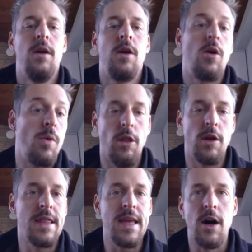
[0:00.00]
or want to
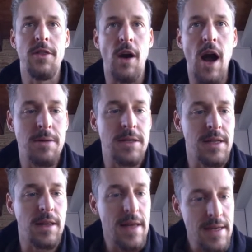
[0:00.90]
look at the author options
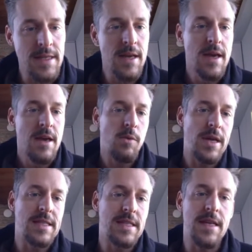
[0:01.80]
at least. We
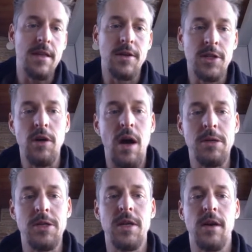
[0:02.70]
can see that there's two
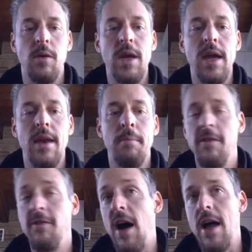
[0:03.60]
options here. We can
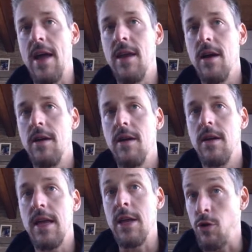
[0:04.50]
provide
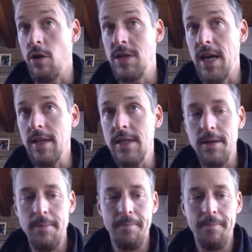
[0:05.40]
intro text,